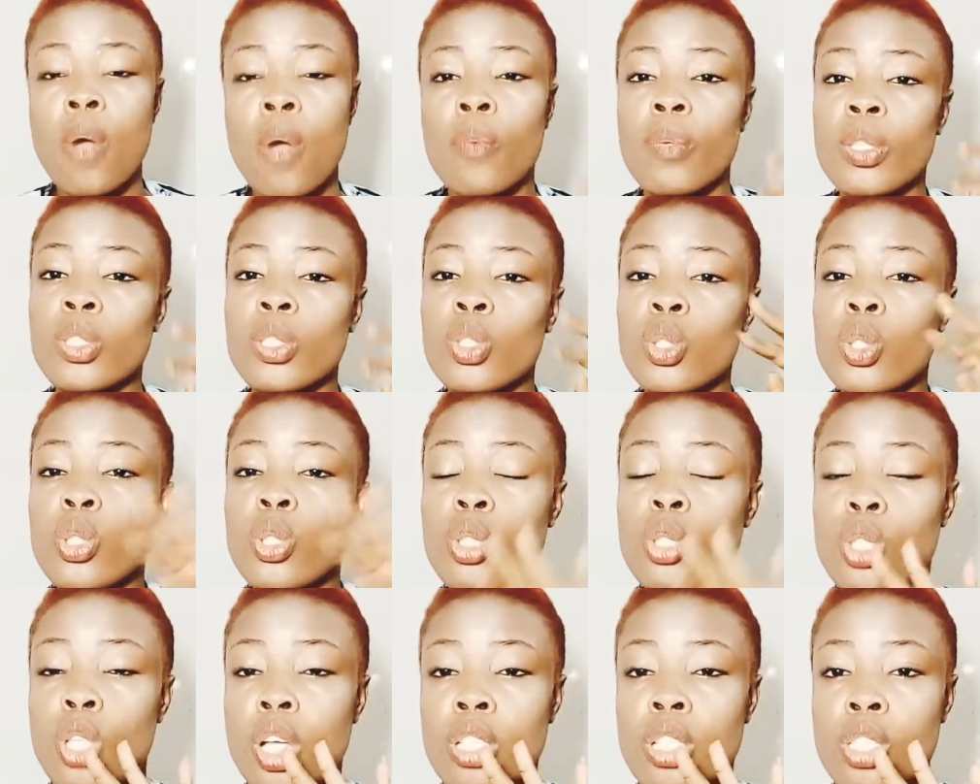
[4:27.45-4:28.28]
When you
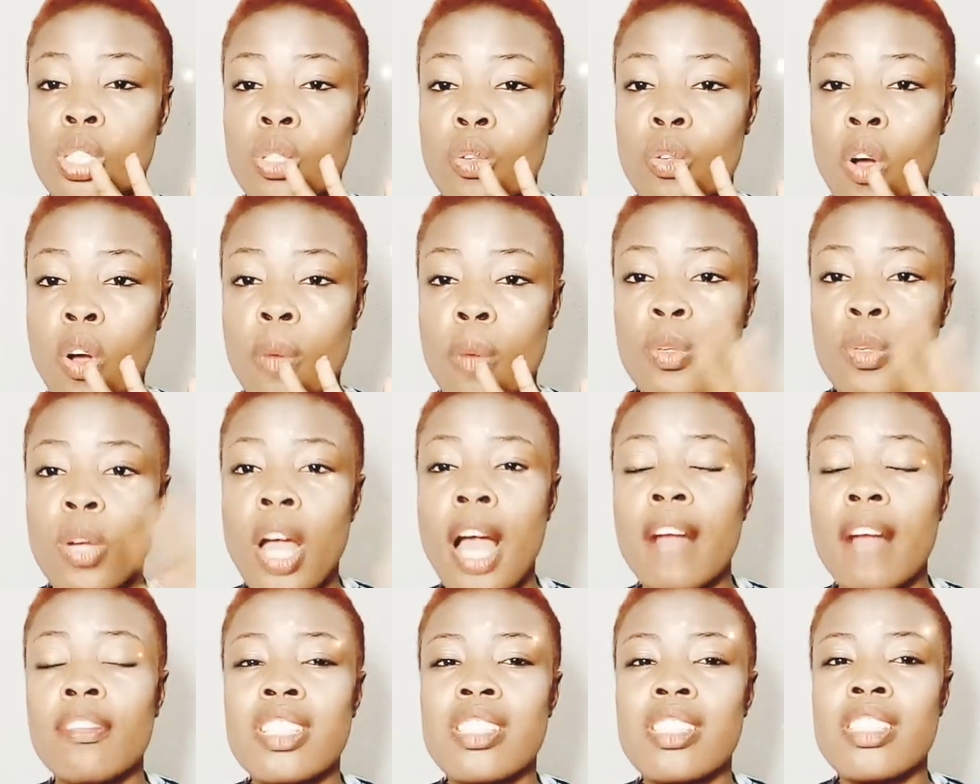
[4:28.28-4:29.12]
use salt scrub, you
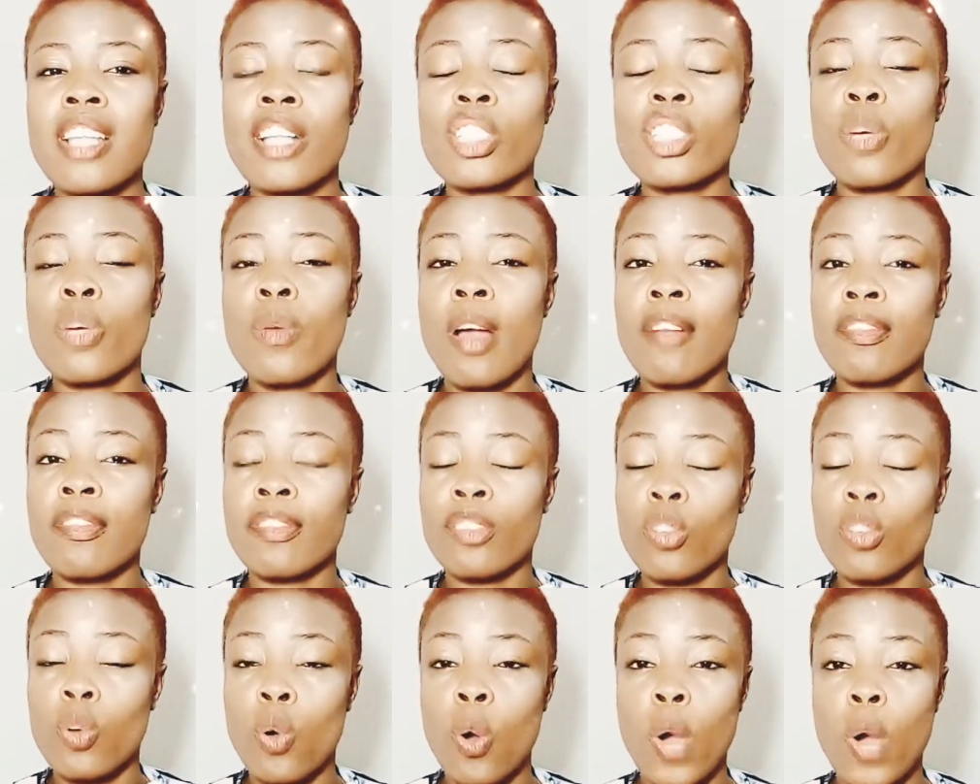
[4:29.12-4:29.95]
have this natural
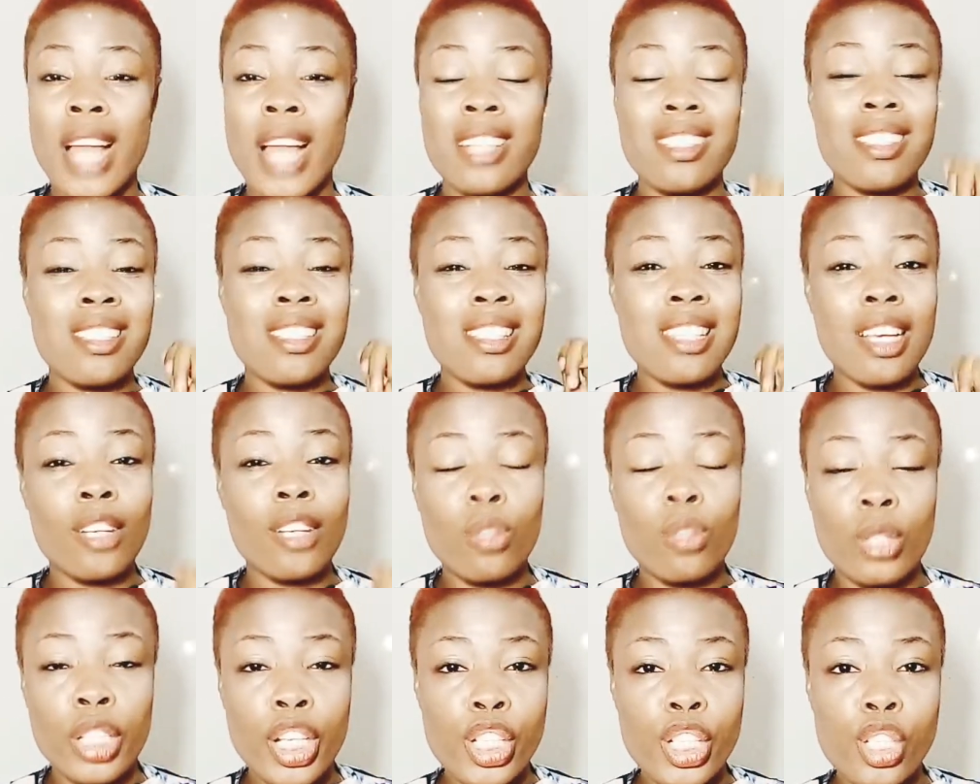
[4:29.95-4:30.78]
flow and
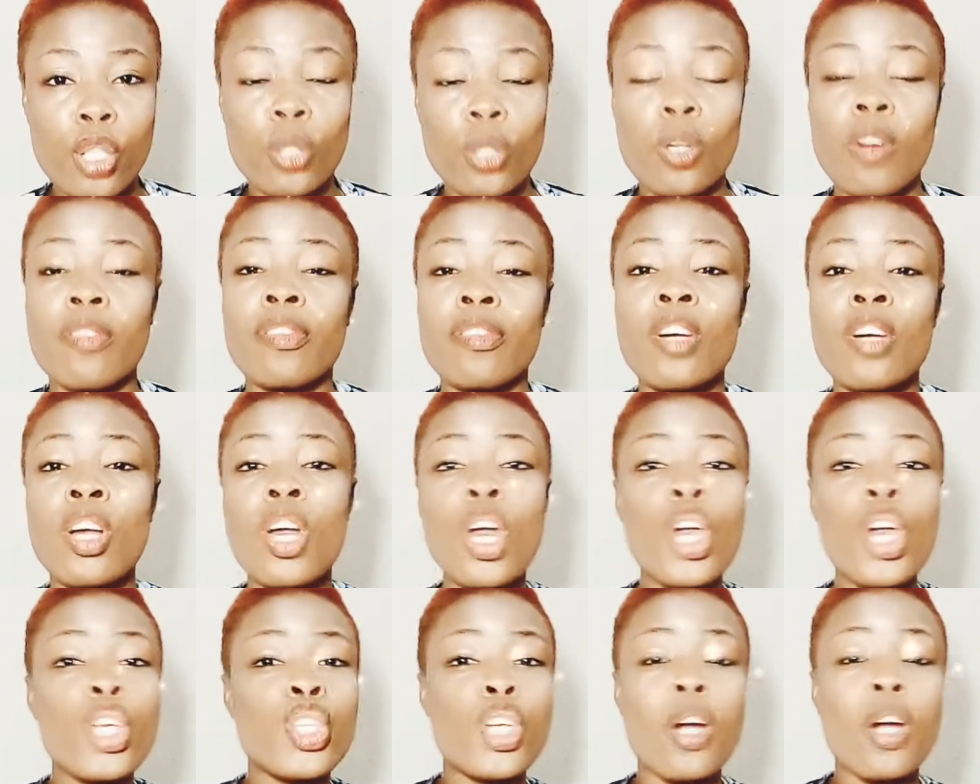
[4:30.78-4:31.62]
circulation of
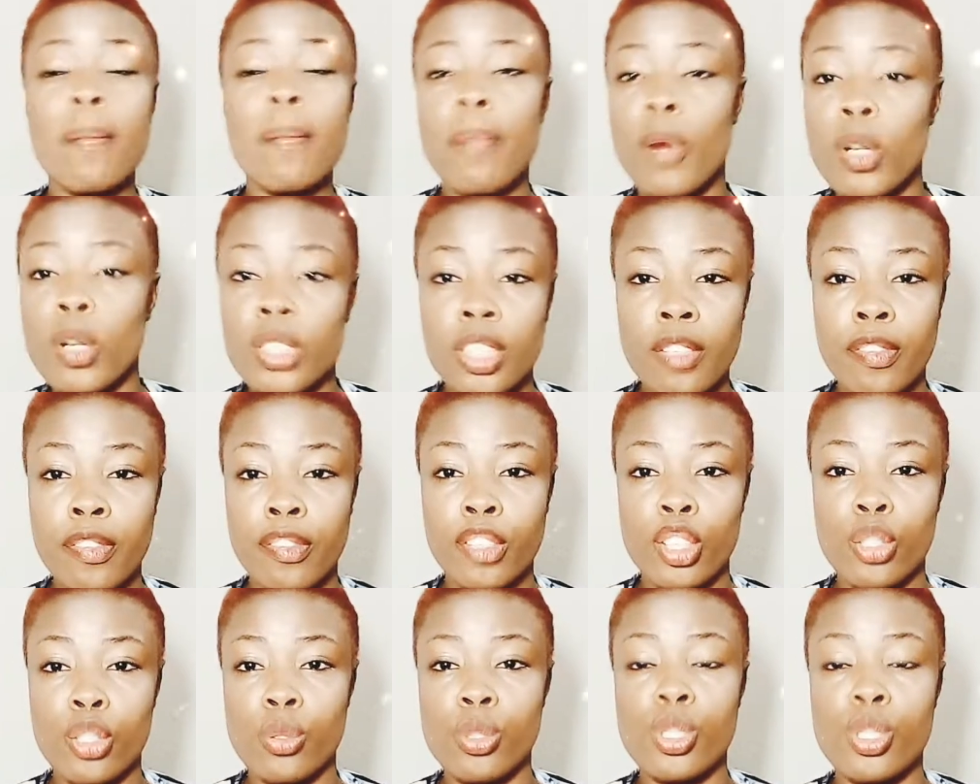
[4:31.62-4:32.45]
your body
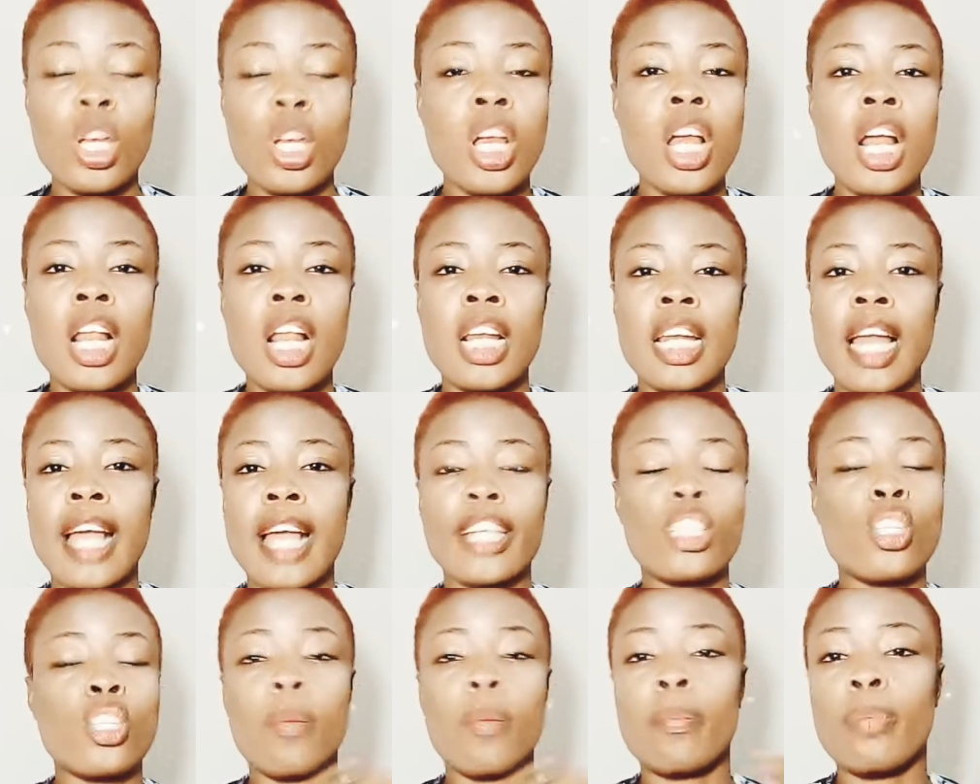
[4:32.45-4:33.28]
fluid,
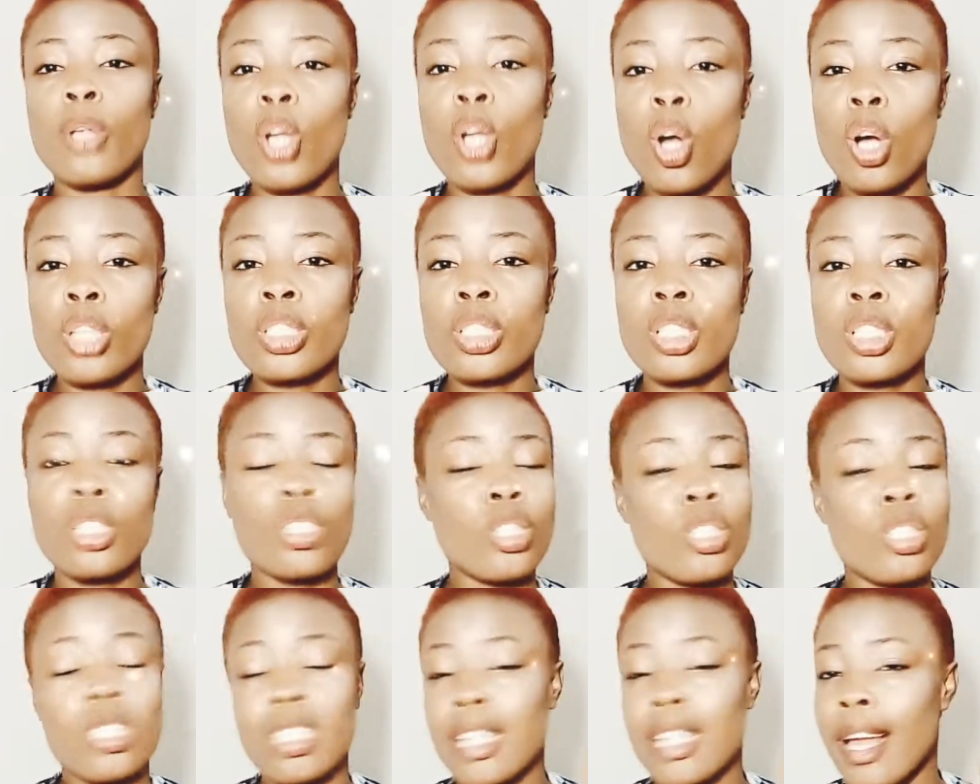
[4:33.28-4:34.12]
like your blood
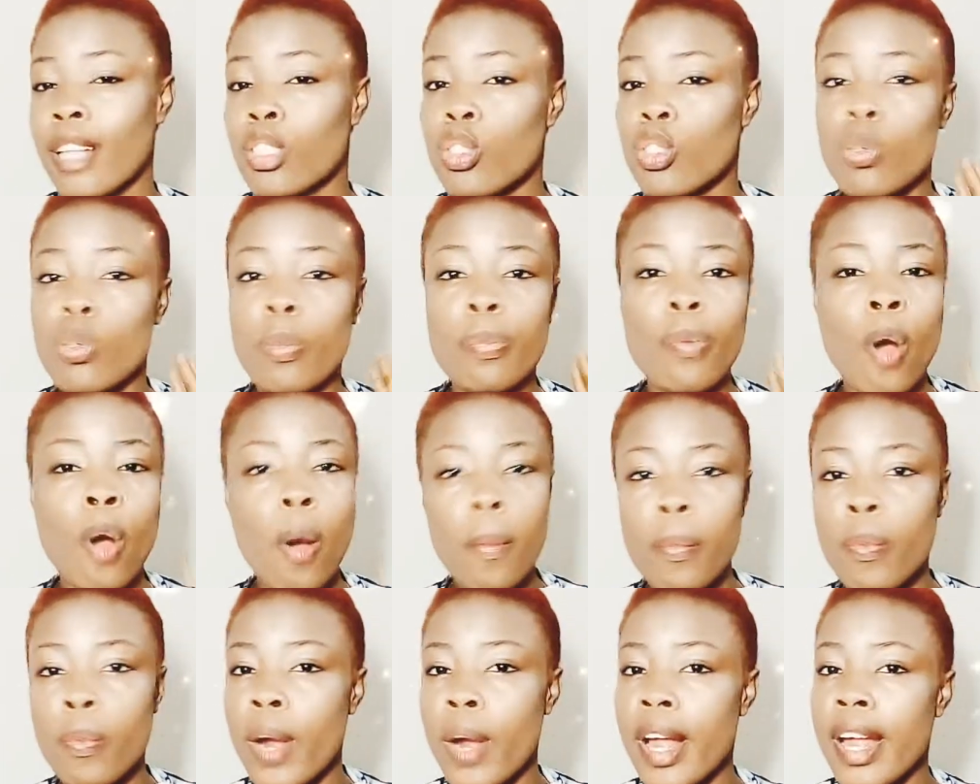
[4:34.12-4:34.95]
starts to
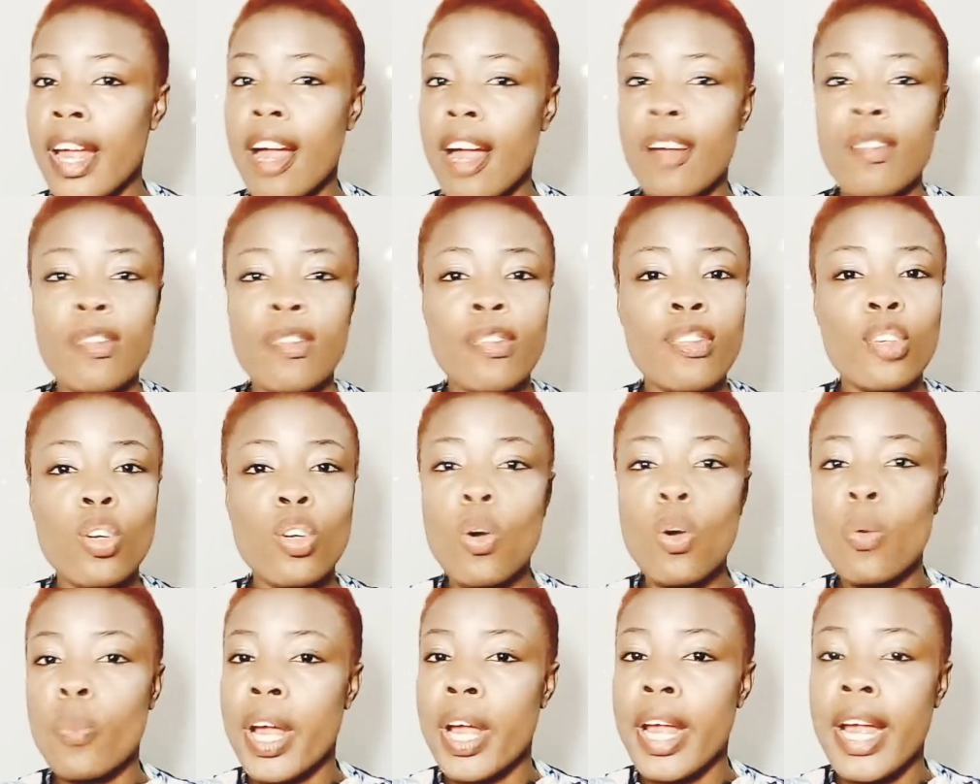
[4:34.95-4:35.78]
pump well and
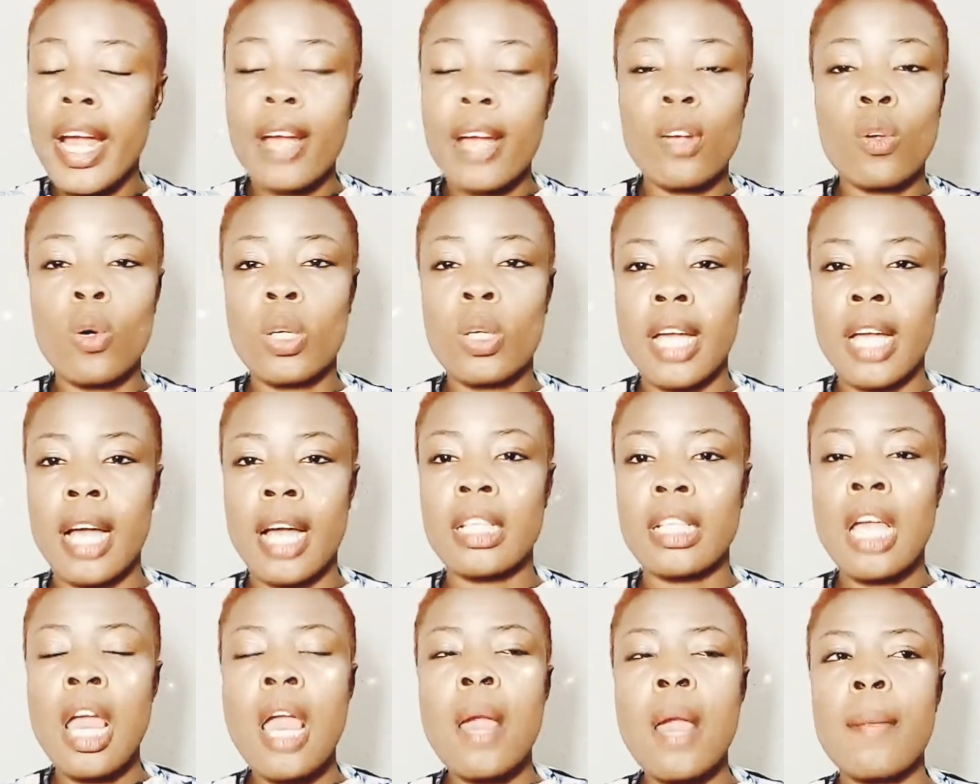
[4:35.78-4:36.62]
flow well and all that.